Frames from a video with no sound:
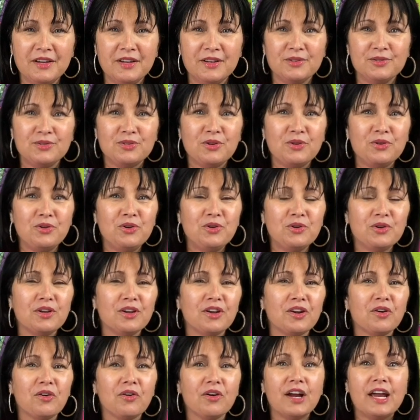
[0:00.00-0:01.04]
So you can
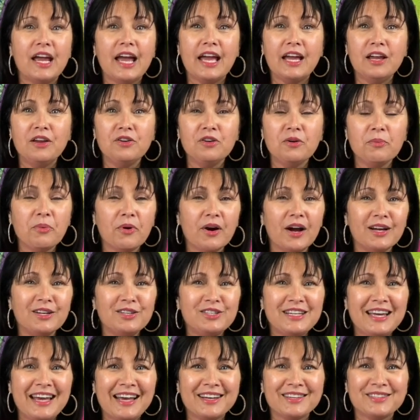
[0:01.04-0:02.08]
create your
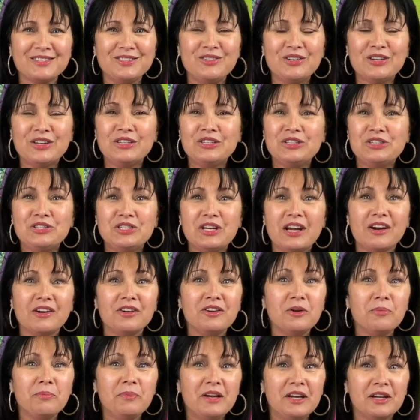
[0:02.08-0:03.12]
projects, you can share
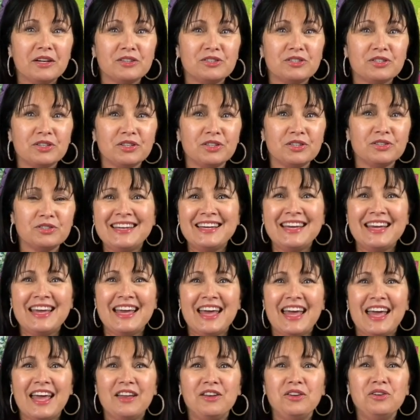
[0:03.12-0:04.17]
your pictures,
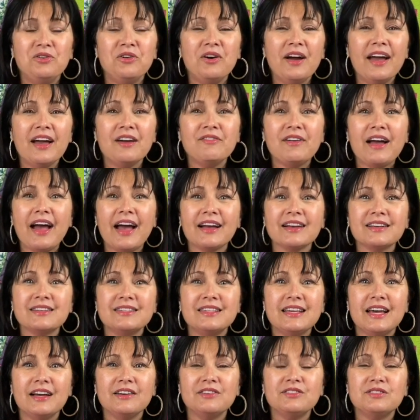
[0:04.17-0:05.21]
and you'll have
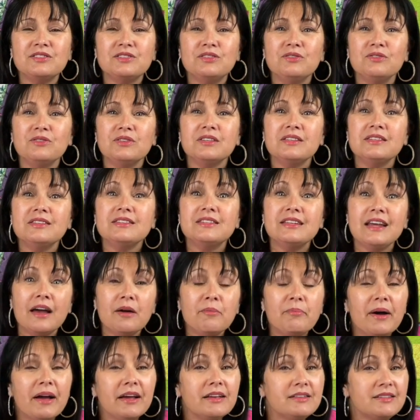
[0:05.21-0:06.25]
access to the
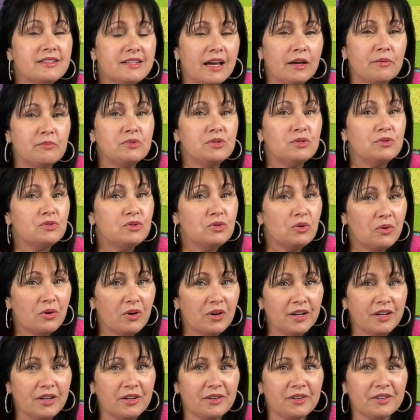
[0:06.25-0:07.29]
step-by-step
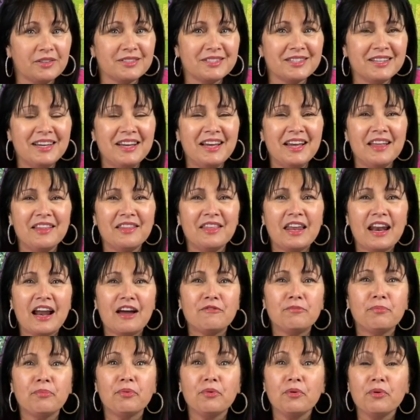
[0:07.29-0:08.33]
tutorials that
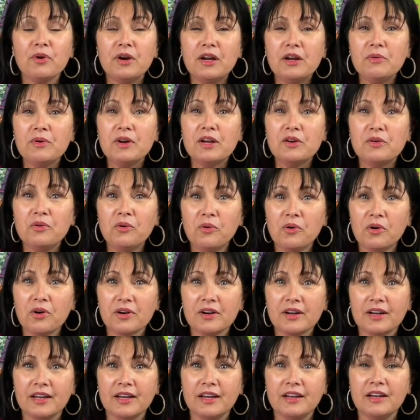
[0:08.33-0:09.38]
I've
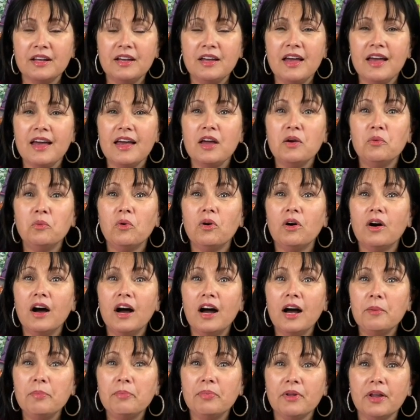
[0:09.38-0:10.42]
pre-recorded and will
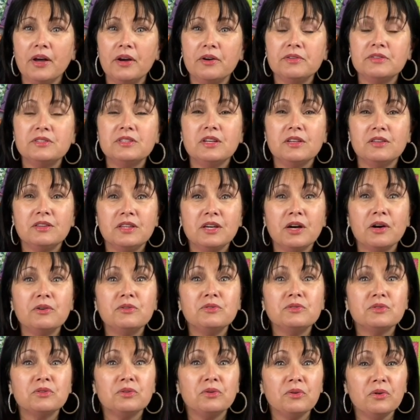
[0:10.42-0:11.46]
upload to
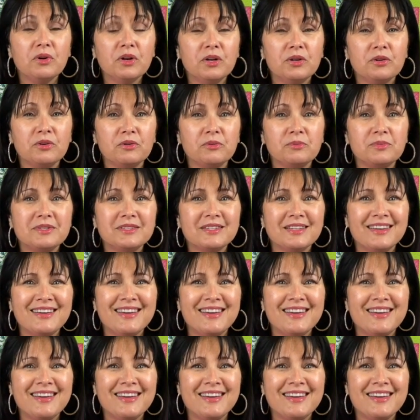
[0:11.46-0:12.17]
those groups.